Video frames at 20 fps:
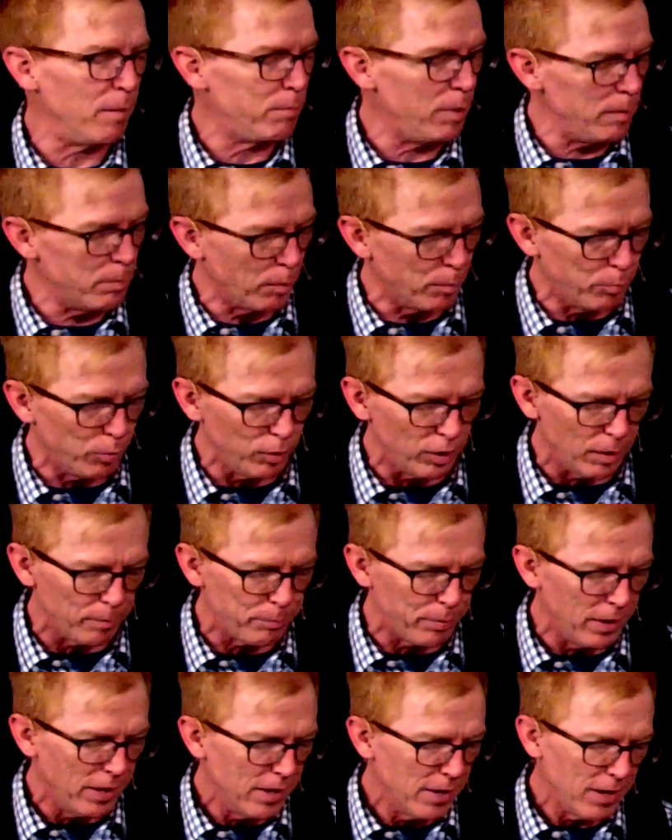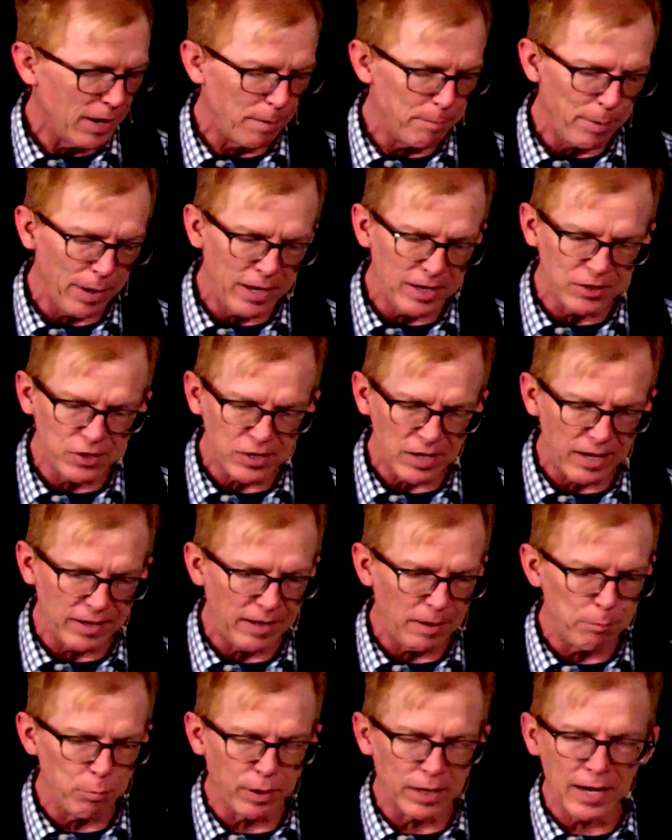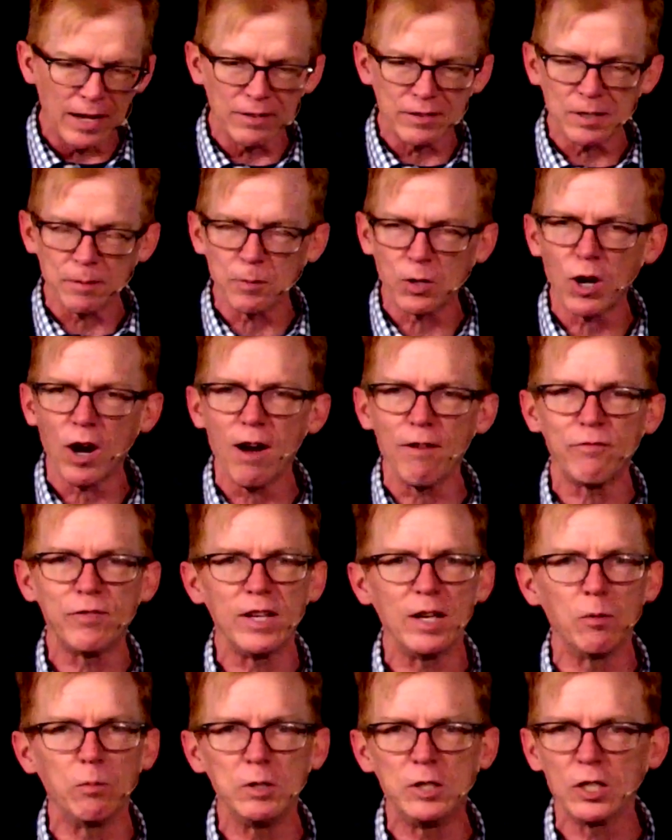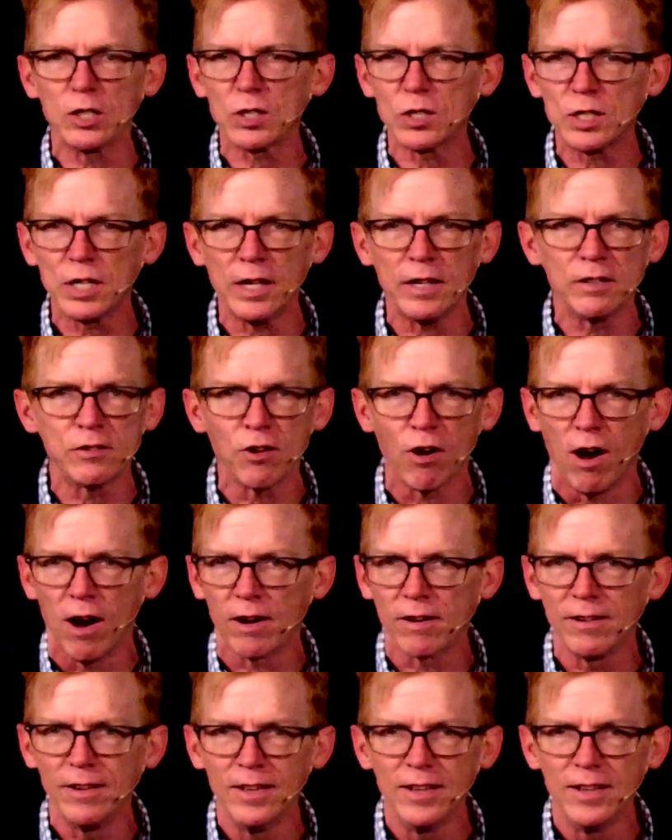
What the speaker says: People pull up a bench and they bring out some coffee and we just sit and talk.